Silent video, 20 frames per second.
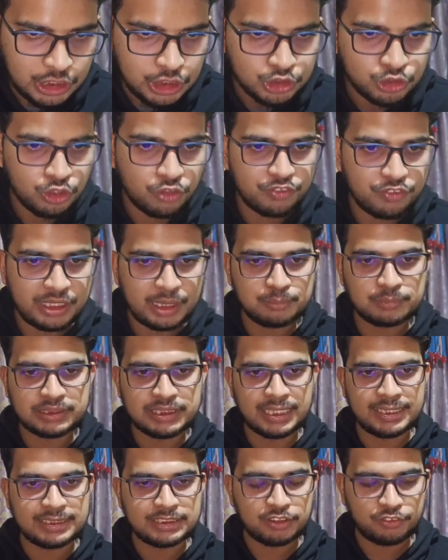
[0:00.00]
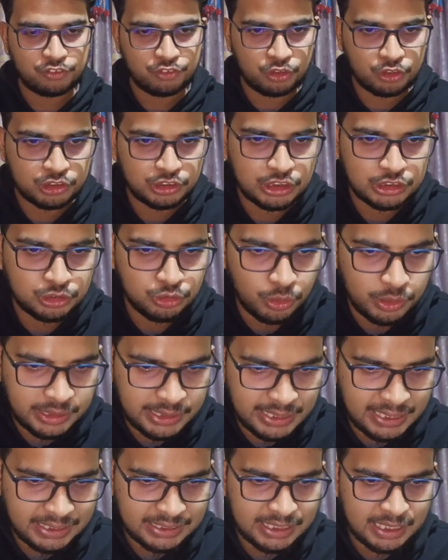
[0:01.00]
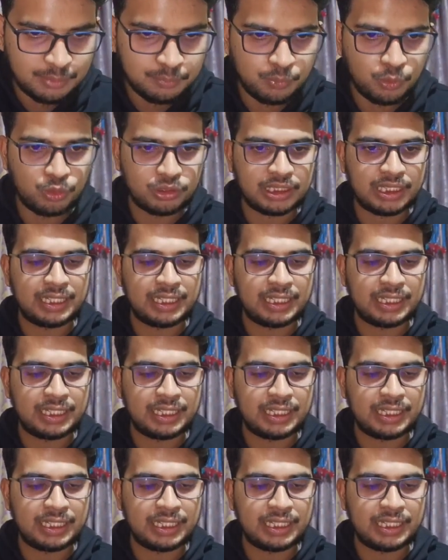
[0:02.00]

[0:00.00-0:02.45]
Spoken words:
So Wilhelm Steinitz of course does not take that pawn,